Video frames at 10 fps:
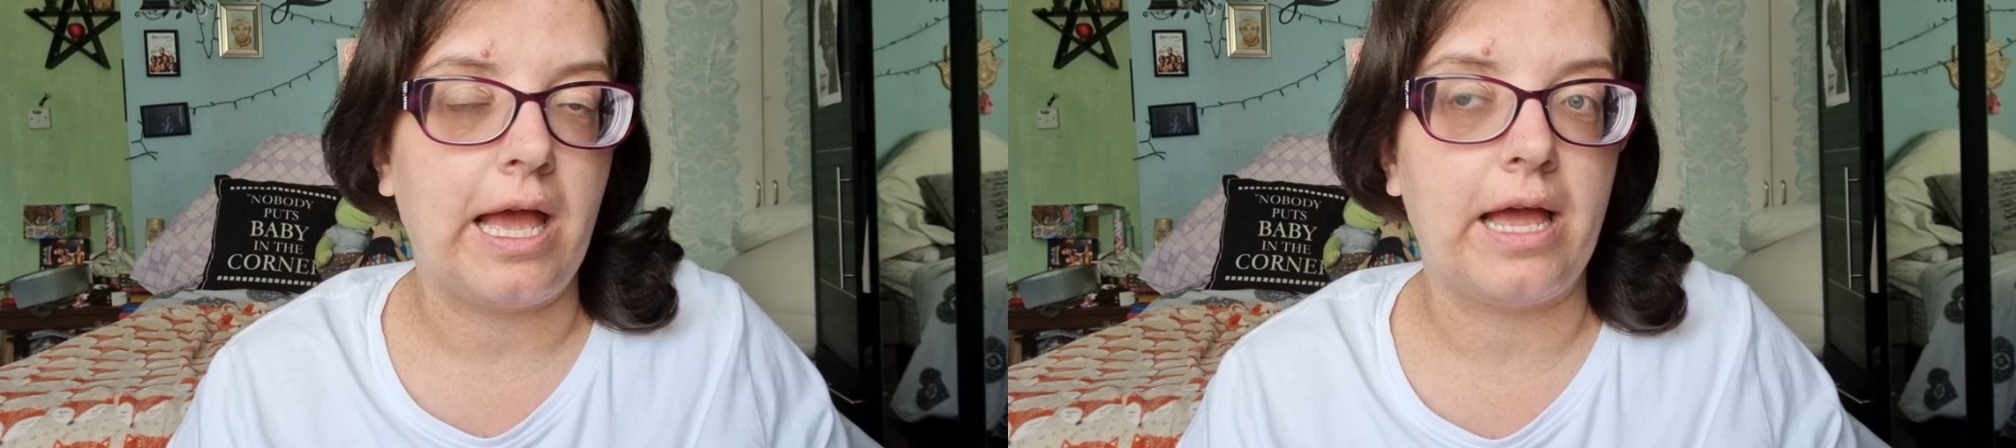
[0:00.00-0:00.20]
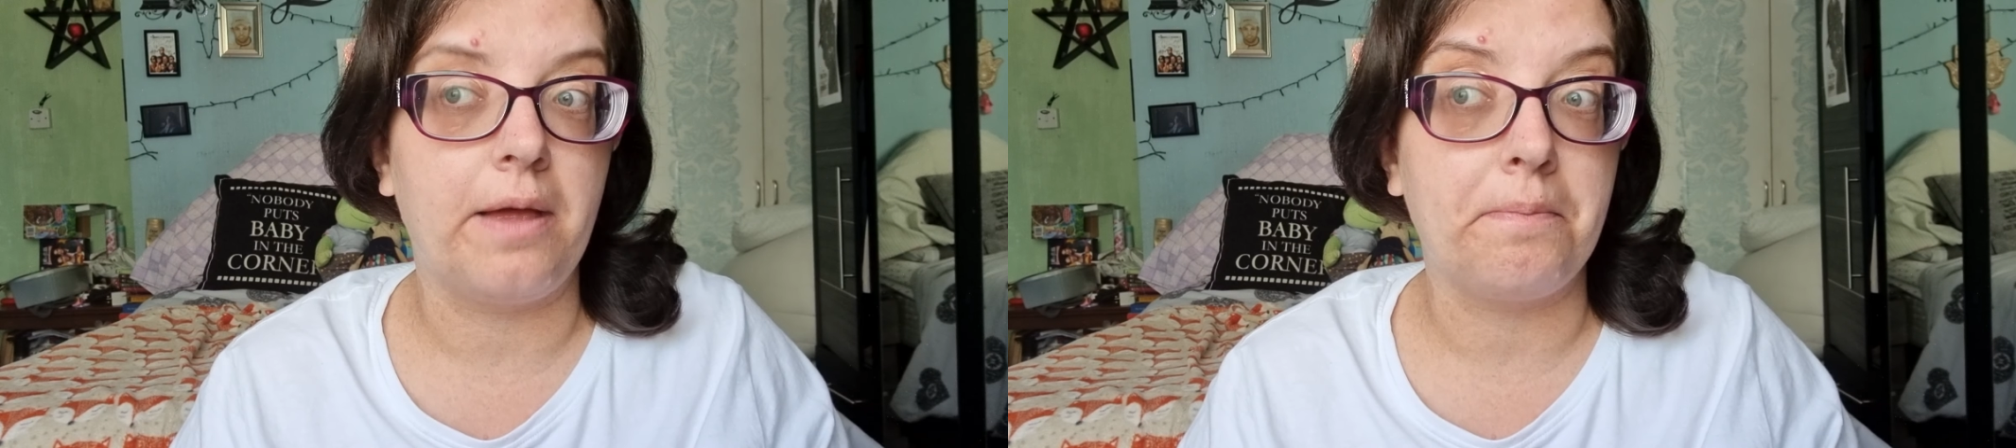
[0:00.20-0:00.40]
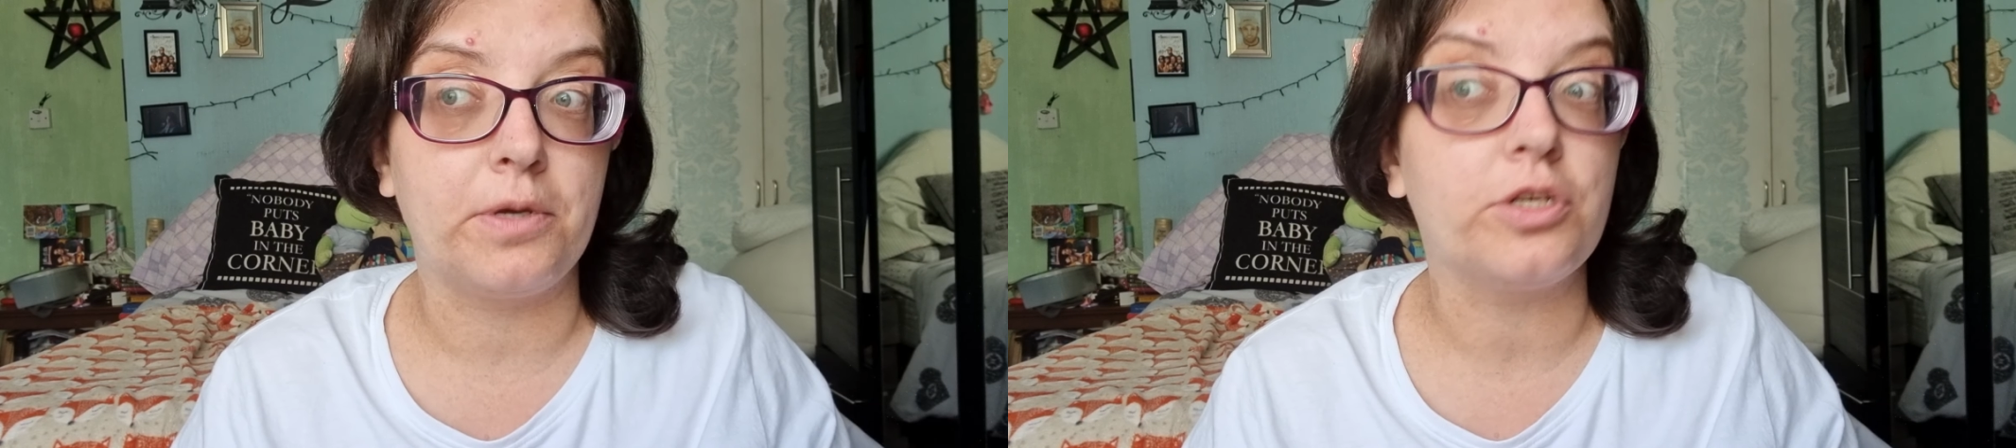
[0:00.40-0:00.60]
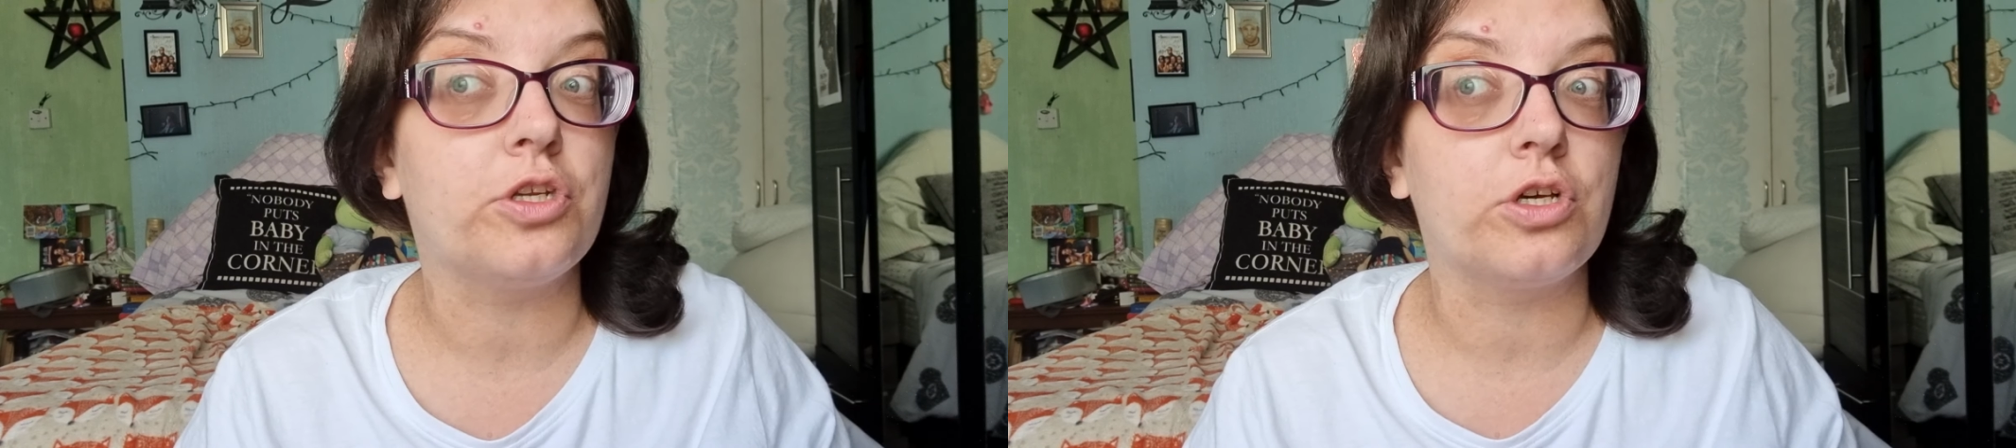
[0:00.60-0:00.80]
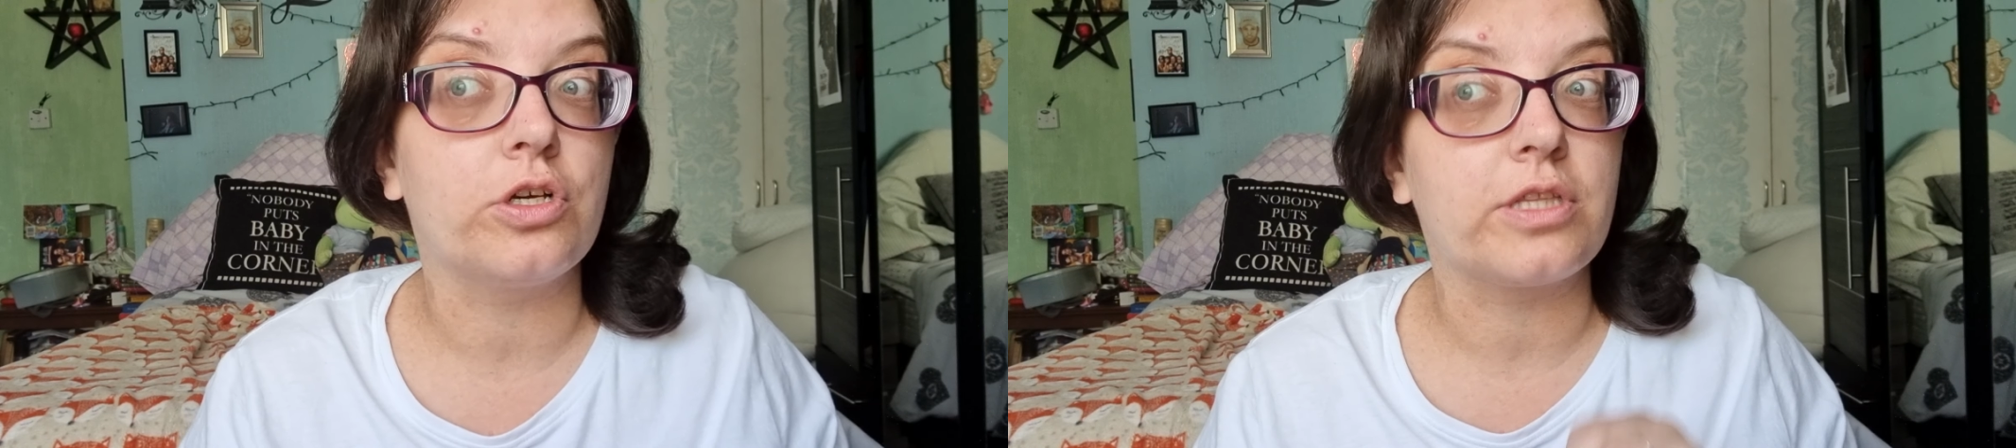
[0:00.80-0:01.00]
but
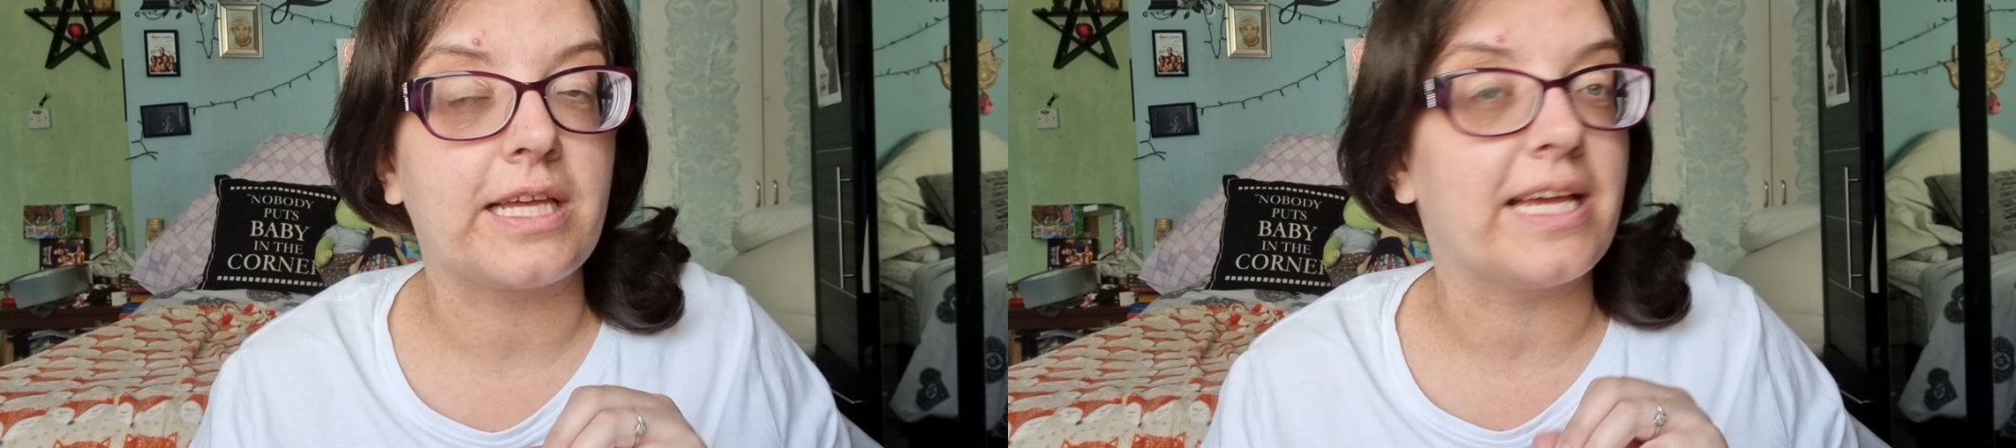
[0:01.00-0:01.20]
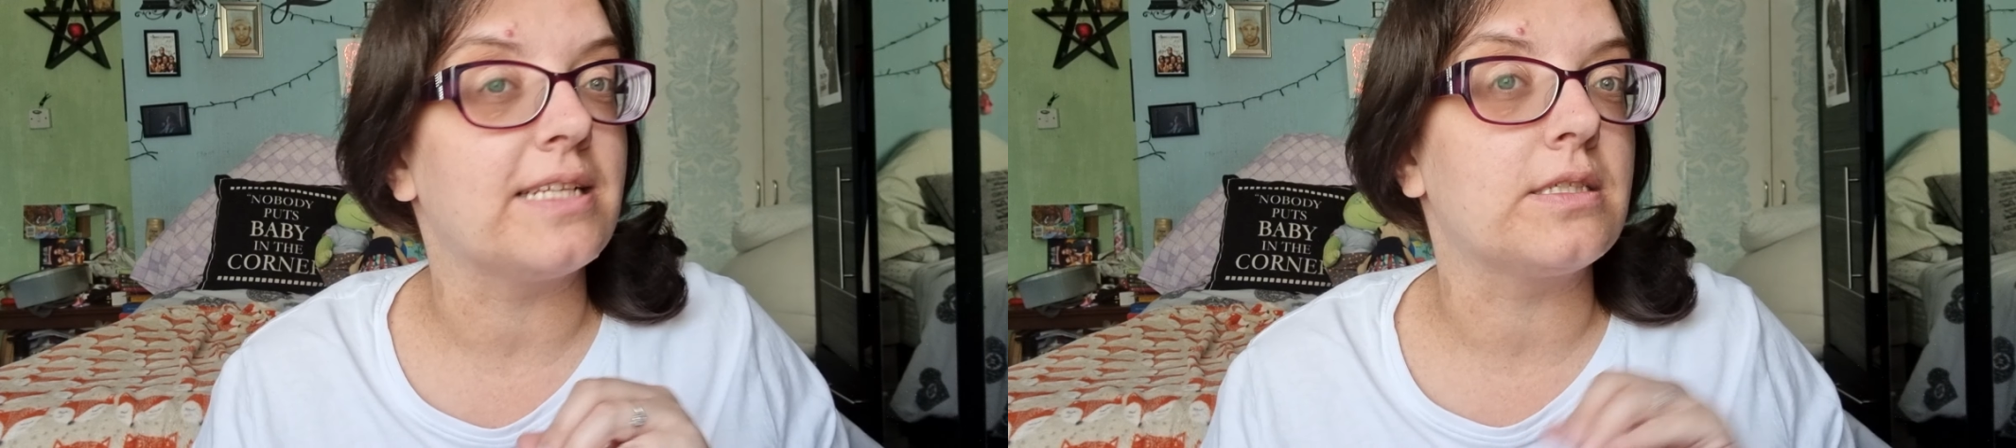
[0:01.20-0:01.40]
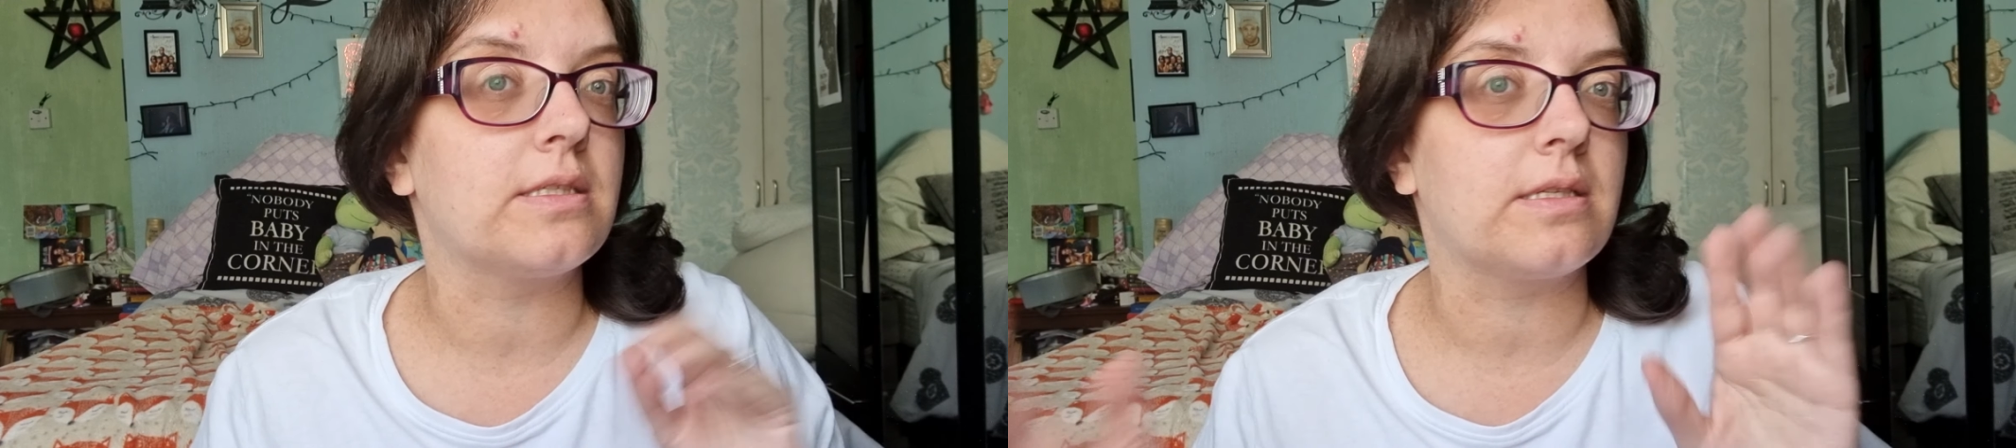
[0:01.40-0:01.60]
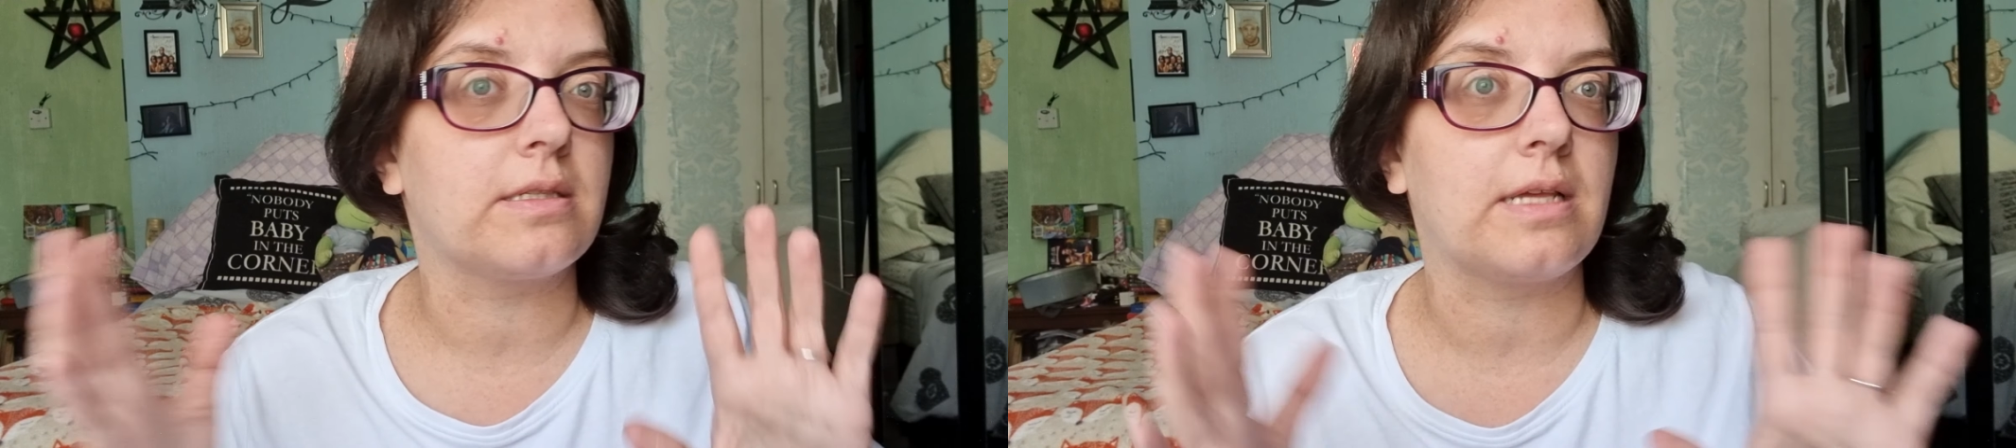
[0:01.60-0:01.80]
no, the kids